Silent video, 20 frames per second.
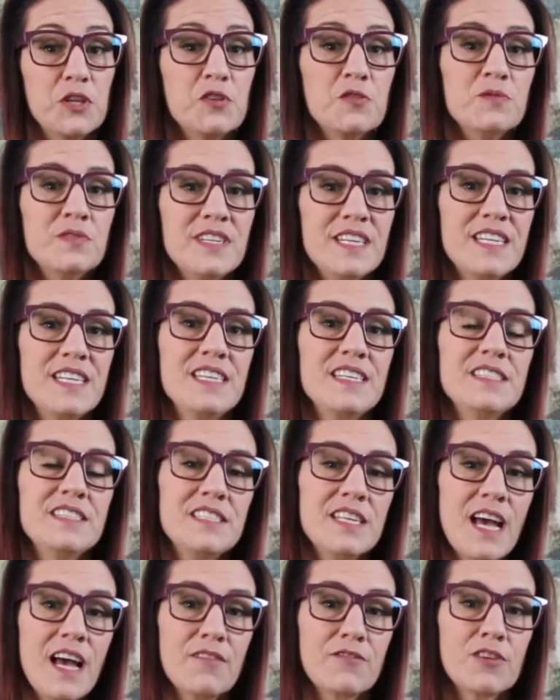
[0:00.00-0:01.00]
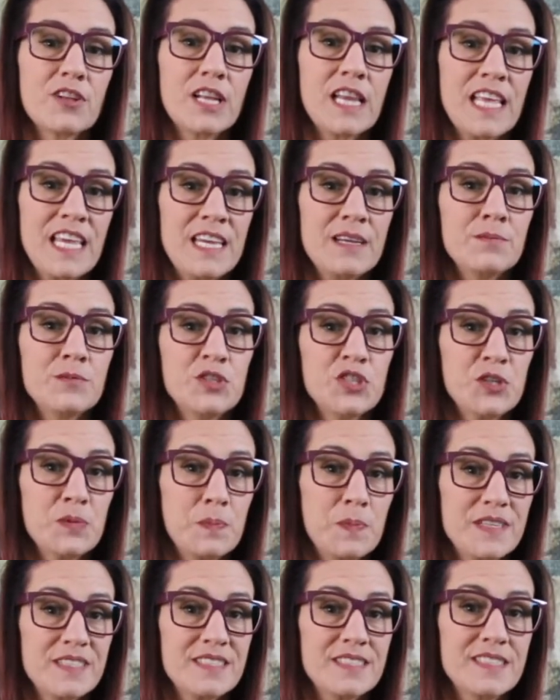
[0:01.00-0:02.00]
you need to have claimed your
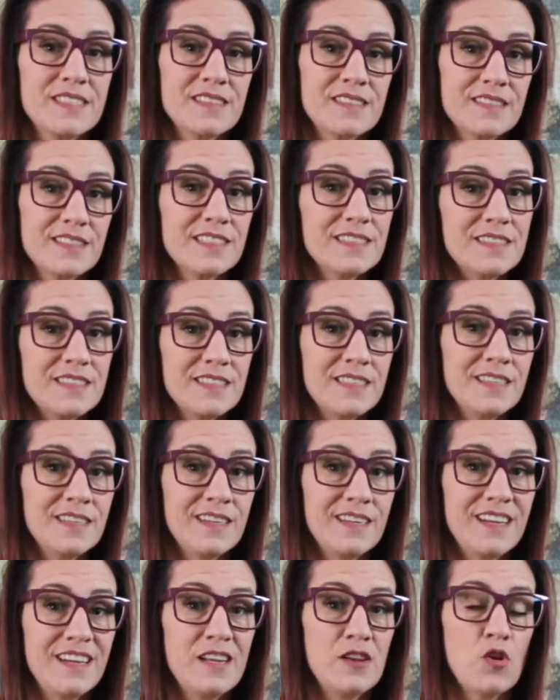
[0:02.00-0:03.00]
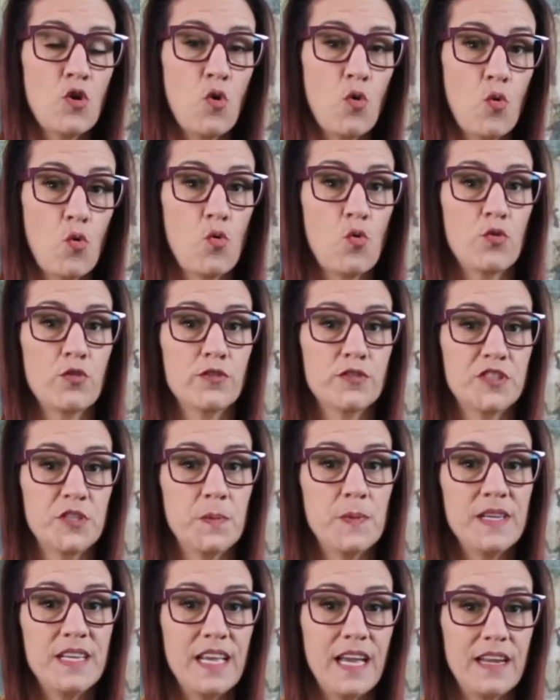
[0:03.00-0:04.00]
business listing in order to
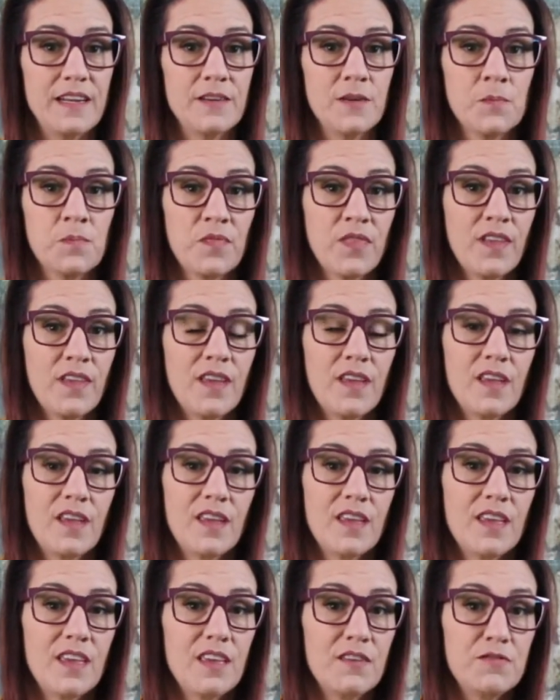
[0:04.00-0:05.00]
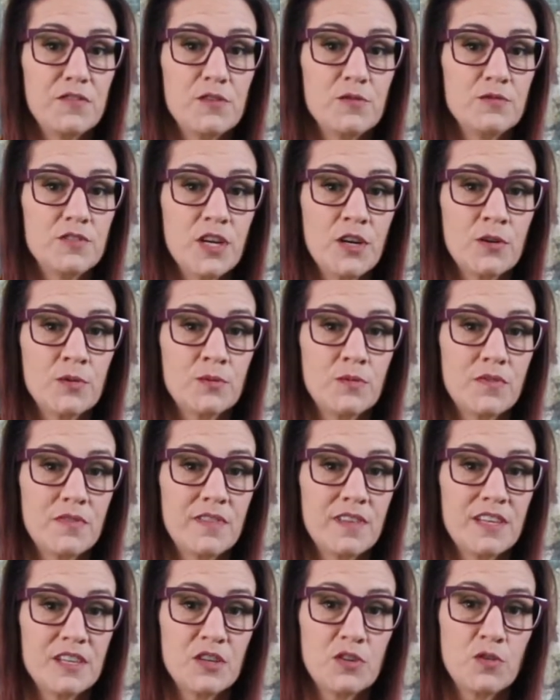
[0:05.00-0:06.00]
begin. If you don't,
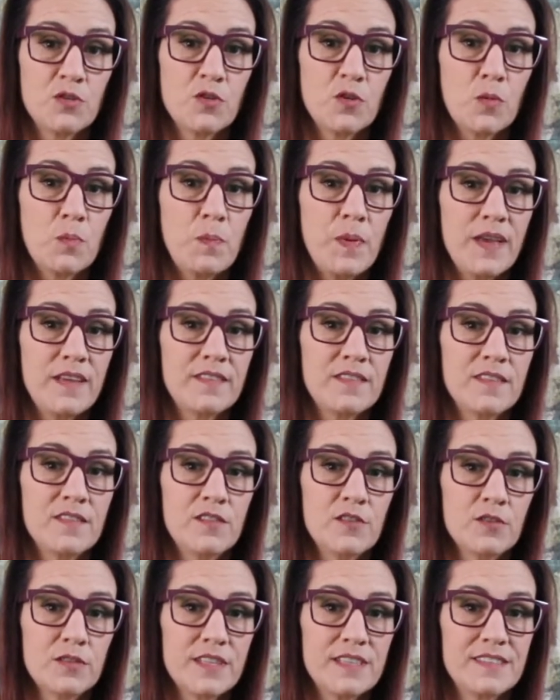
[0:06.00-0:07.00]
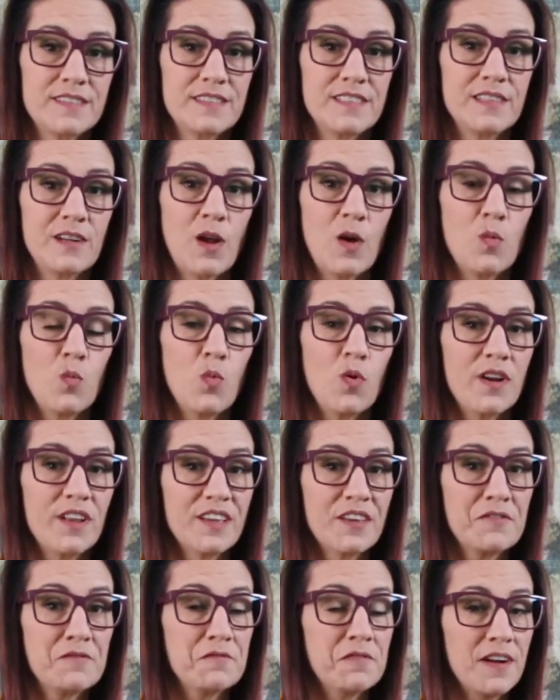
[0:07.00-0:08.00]
then Google bases your listing on what it
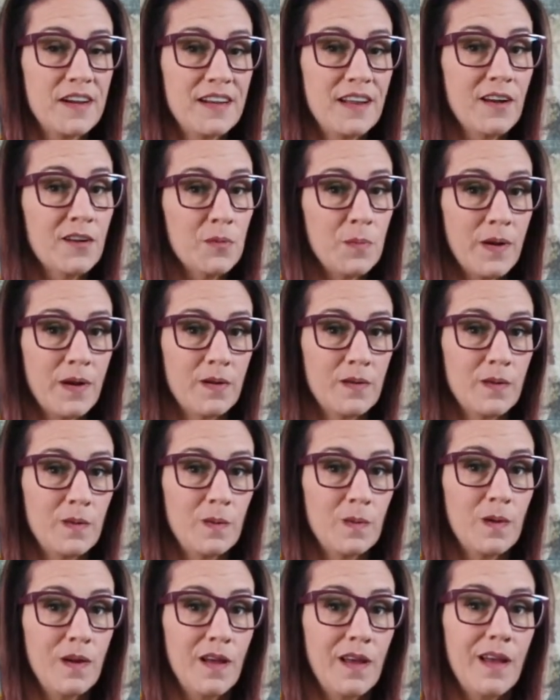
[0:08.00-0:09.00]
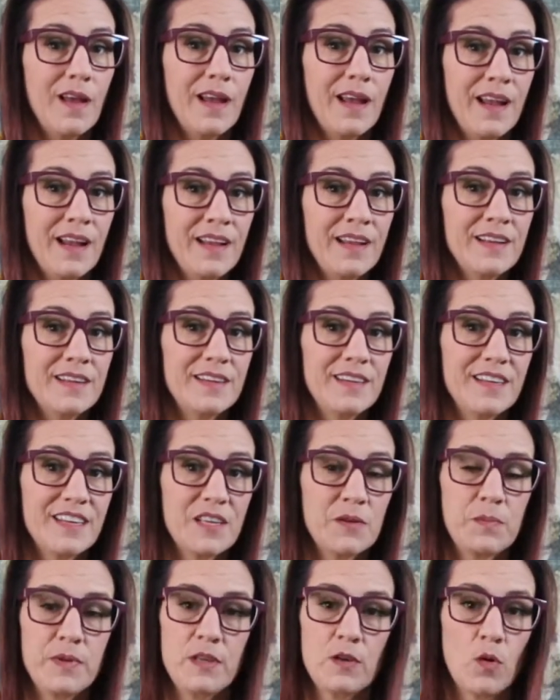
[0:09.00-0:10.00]
can find out about you, and it
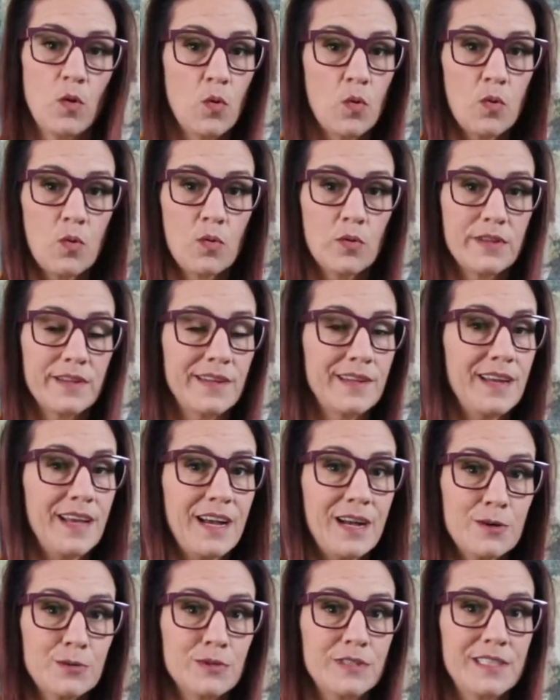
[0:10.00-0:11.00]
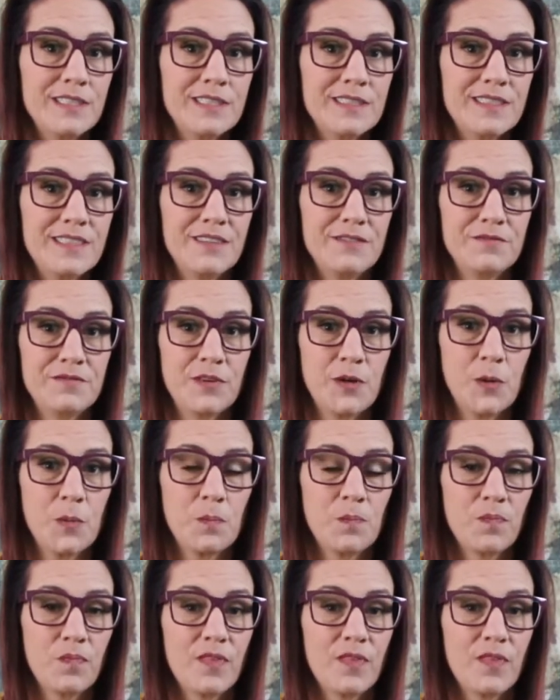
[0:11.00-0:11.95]
can be old and outdated info.